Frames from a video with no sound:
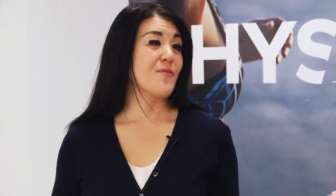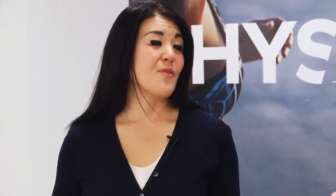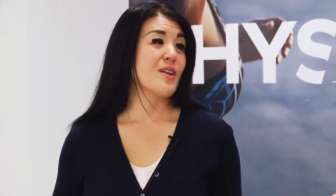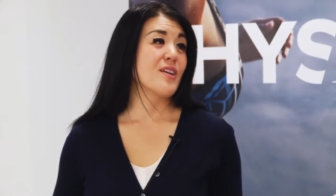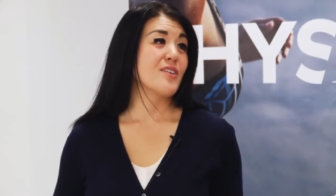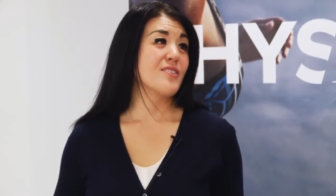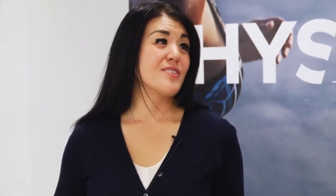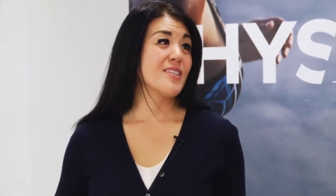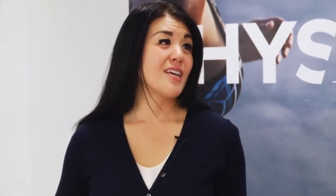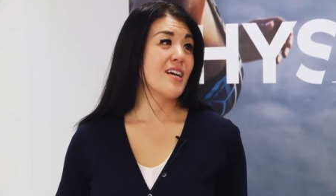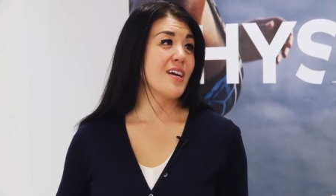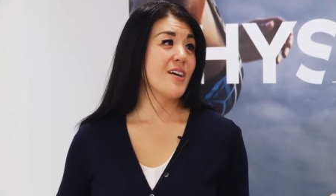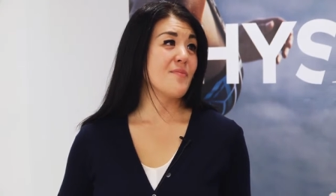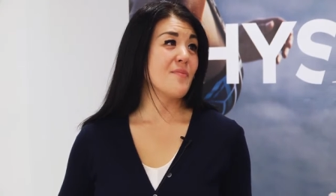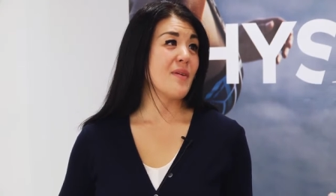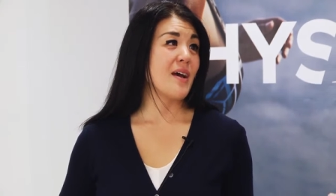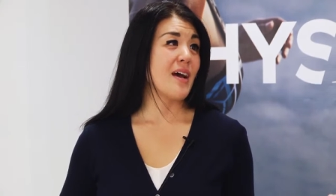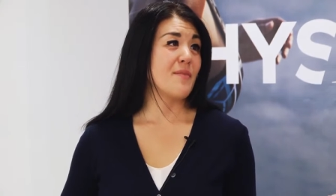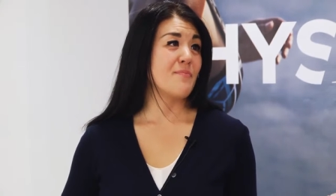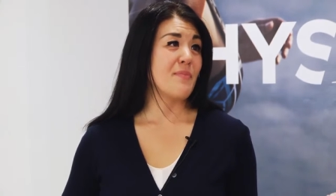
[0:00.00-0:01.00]
what are
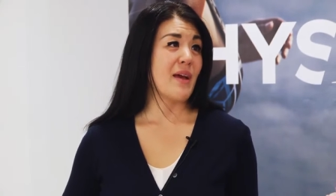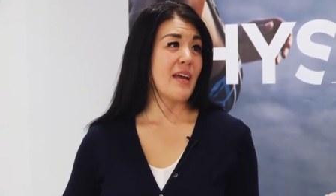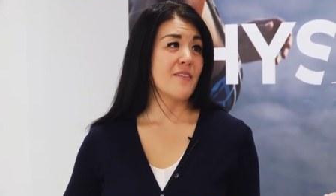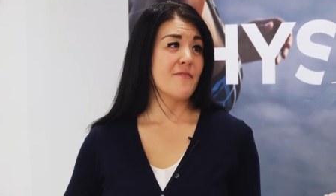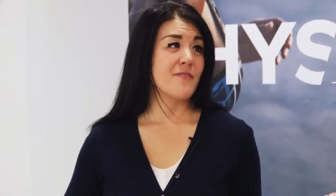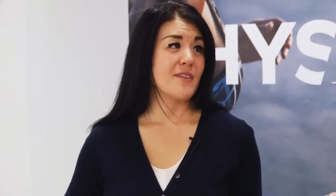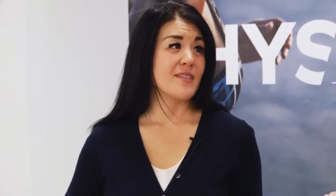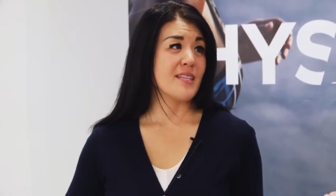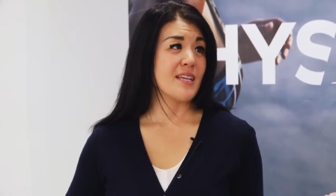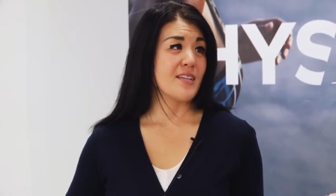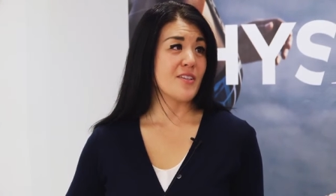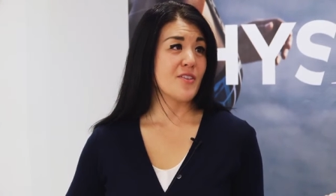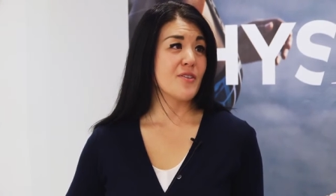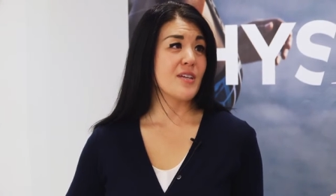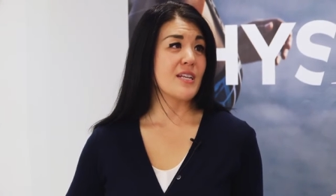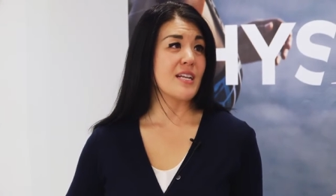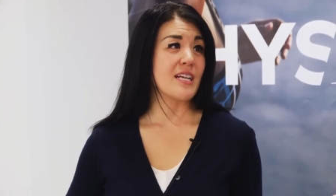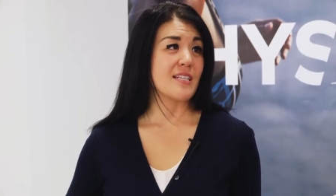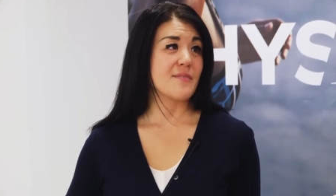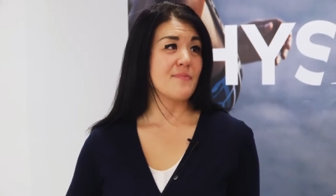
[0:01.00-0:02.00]
some uh, benefits that
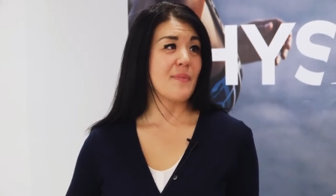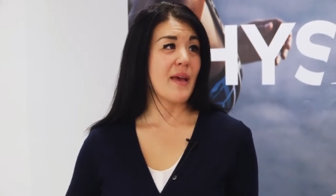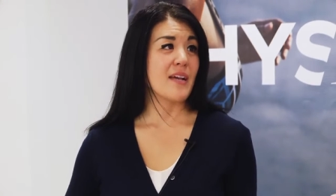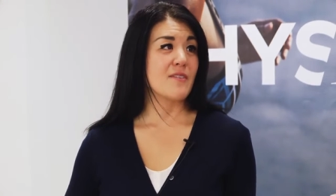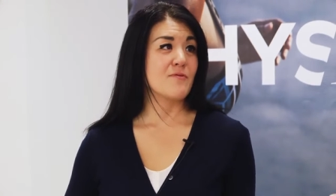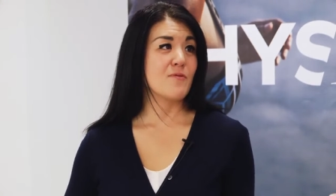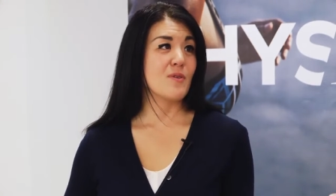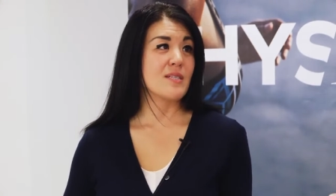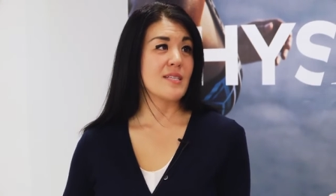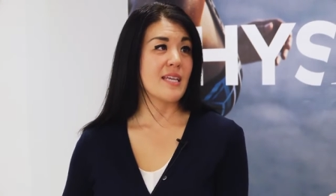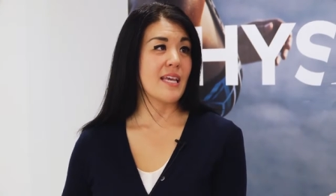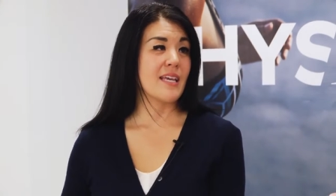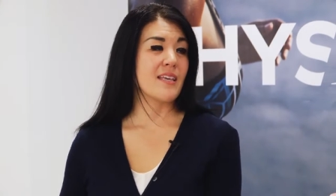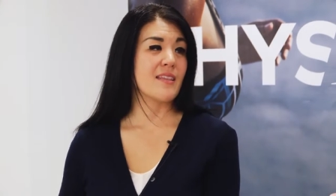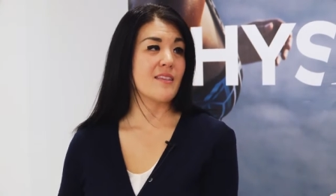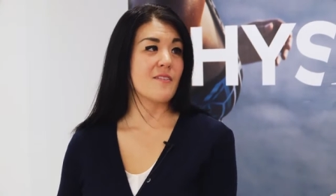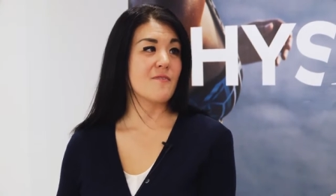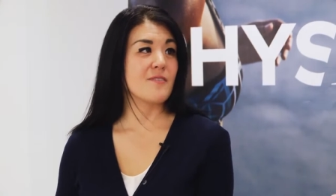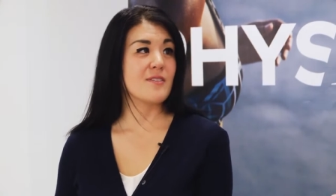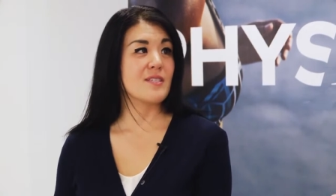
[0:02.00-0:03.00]
you can expect while
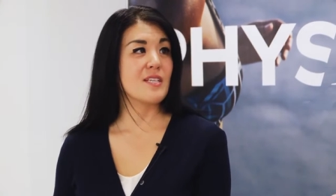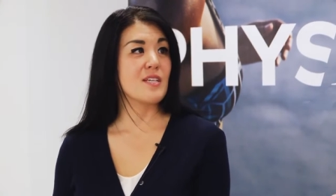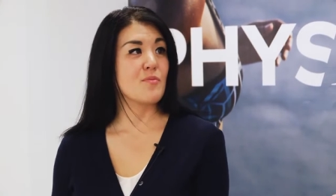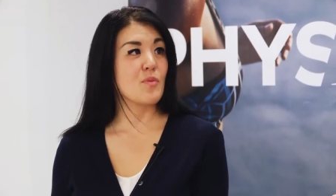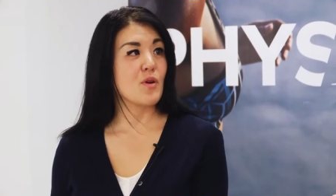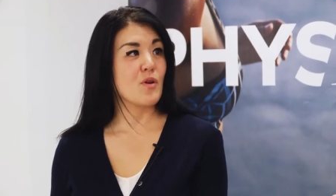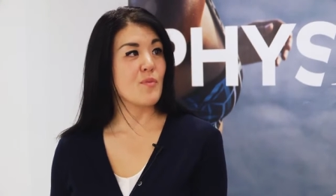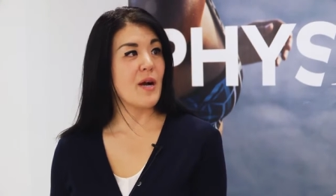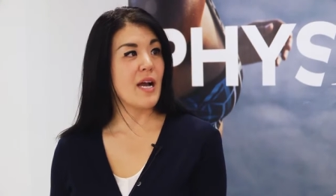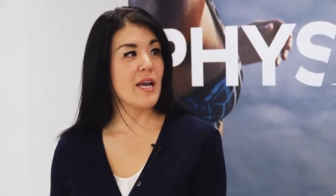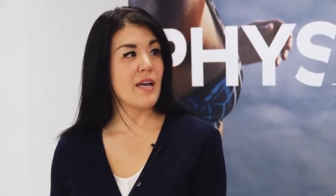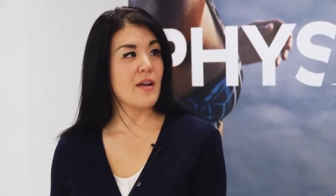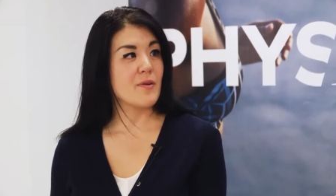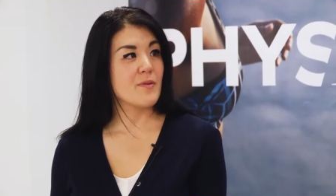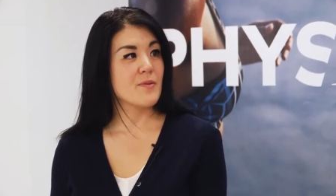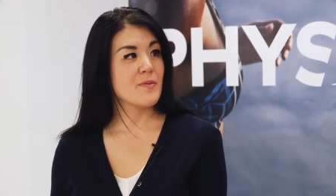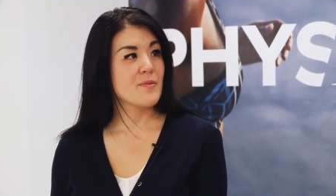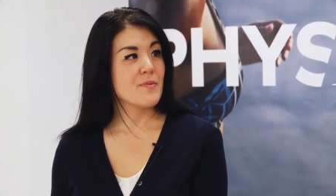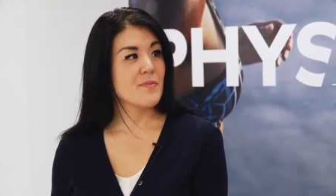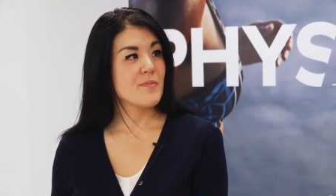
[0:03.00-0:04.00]
taking the Physique
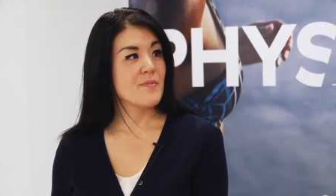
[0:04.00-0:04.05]
ProBio?